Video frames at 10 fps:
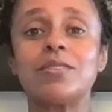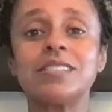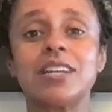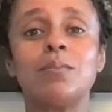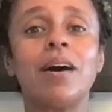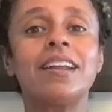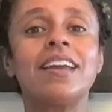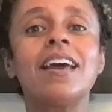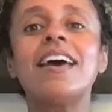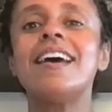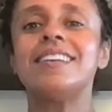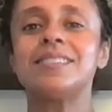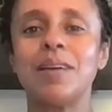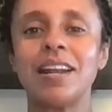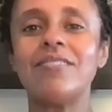that your body is
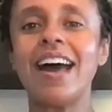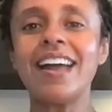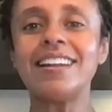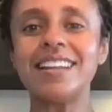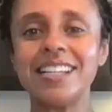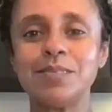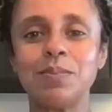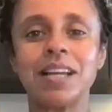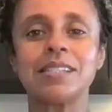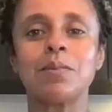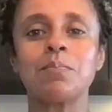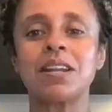made of and needs. Because I'm